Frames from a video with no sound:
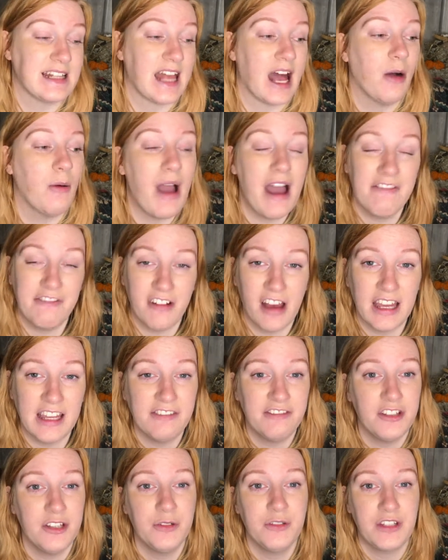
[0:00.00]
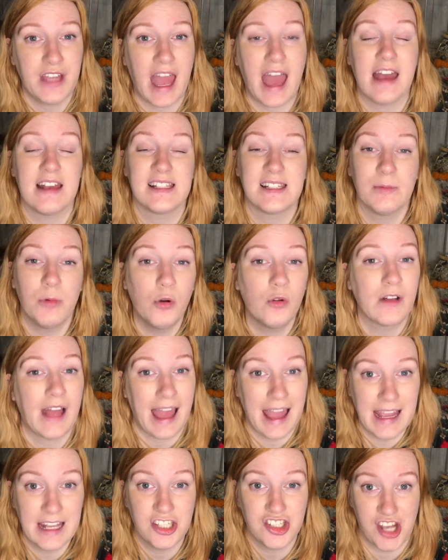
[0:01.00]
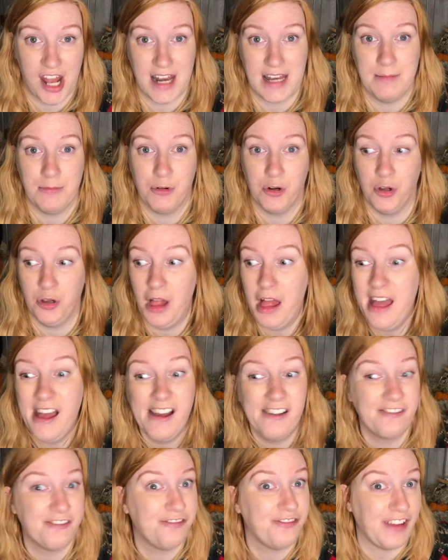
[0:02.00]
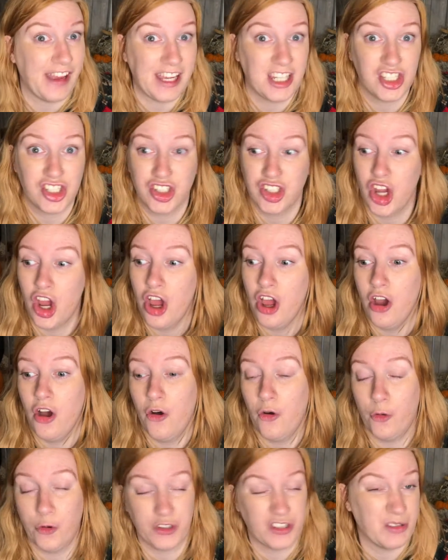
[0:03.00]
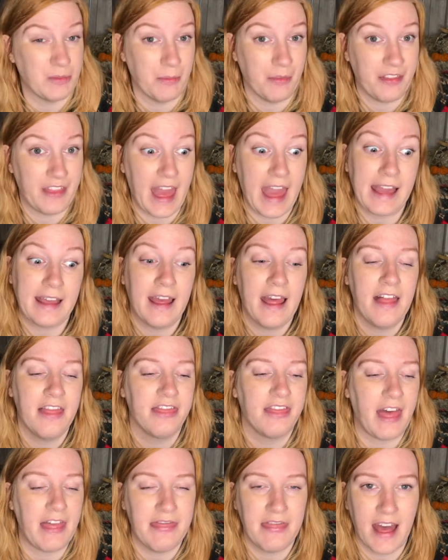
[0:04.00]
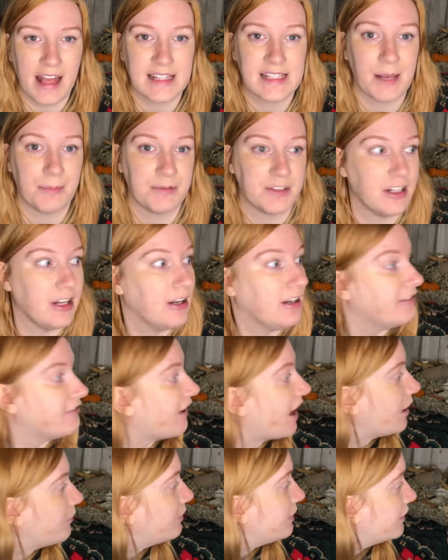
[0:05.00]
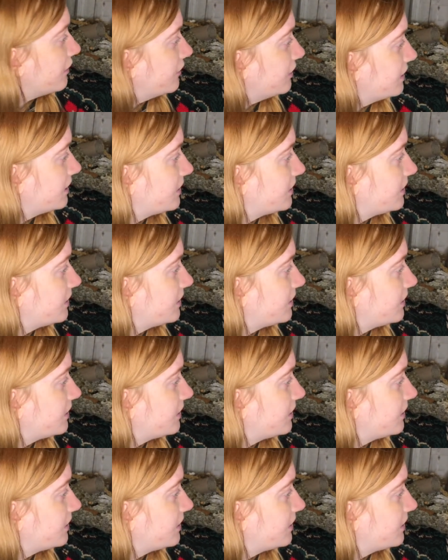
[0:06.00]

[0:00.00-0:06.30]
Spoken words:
However, if you get a small caged animal, fish or something, then that's absolutely fine with us.